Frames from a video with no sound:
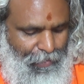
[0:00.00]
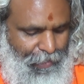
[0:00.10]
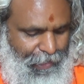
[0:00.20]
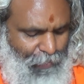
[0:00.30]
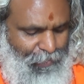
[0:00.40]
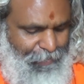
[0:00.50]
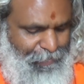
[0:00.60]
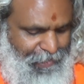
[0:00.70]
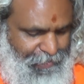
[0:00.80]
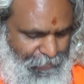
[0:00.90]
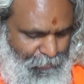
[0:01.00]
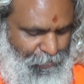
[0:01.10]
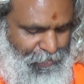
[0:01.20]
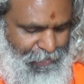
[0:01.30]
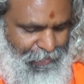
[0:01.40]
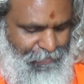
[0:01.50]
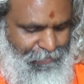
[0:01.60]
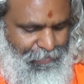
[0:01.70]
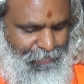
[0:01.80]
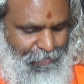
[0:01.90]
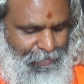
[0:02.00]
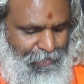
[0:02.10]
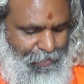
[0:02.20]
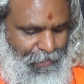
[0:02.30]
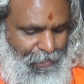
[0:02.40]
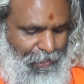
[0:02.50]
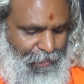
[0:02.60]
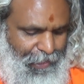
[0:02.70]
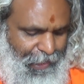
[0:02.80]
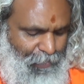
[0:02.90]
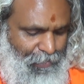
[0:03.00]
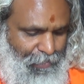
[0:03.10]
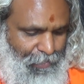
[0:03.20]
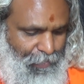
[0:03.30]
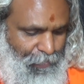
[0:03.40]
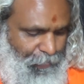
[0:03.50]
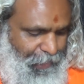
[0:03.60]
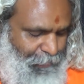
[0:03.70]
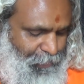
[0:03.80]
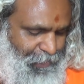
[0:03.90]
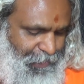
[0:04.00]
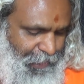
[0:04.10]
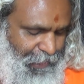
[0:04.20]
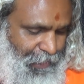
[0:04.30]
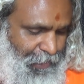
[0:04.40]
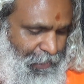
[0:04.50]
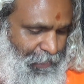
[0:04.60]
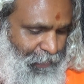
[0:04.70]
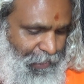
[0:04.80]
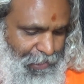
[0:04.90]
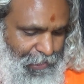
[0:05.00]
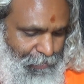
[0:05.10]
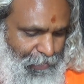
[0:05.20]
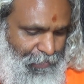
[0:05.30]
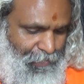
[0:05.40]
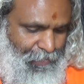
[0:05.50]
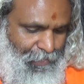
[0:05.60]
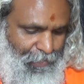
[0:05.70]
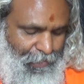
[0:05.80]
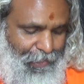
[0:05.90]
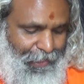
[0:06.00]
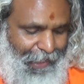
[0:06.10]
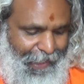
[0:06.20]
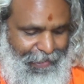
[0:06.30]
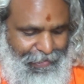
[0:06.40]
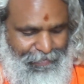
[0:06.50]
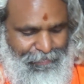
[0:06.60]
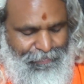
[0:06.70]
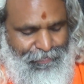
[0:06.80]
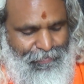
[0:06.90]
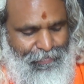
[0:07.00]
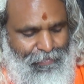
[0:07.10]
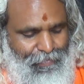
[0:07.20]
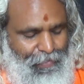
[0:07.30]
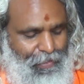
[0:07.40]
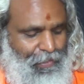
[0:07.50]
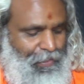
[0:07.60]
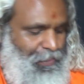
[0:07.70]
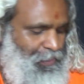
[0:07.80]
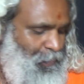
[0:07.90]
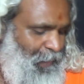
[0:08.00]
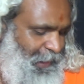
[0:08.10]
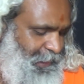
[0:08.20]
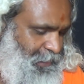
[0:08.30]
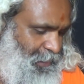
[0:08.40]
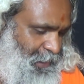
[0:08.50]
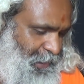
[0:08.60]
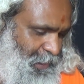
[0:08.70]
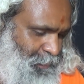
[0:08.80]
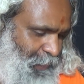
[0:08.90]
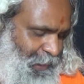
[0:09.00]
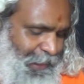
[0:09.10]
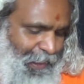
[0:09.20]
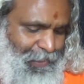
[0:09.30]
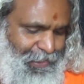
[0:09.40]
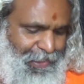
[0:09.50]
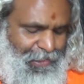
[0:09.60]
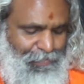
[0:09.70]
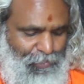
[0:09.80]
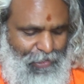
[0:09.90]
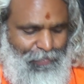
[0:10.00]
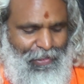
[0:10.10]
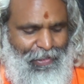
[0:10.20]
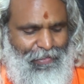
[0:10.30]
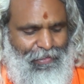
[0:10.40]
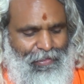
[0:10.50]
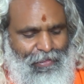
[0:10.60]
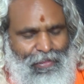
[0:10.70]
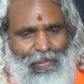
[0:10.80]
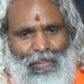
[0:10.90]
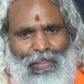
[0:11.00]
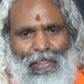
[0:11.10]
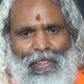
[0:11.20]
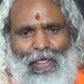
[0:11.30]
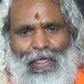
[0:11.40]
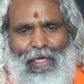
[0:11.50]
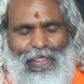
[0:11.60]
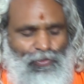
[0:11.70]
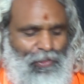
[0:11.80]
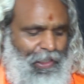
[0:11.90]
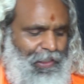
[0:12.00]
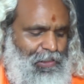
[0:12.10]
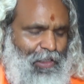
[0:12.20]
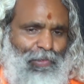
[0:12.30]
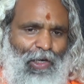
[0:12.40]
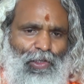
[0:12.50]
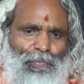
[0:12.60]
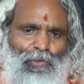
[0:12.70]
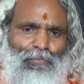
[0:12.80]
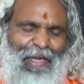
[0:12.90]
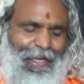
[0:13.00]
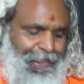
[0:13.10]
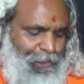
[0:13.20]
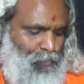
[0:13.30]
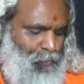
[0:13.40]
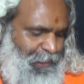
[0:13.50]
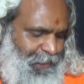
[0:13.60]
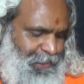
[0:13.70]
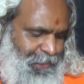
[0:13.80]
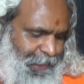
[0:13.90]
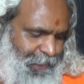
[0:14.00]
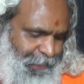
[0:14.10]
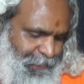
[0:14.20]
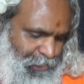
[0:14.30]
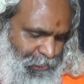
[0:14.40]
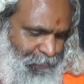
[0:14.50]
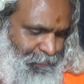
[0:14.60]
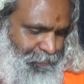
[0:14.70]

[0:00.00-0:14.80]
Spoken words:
Now if this is the question, now we have to see the verse number 9. So while discussing this point, now he says beautifully, actually somehow if you manage to reach a teacher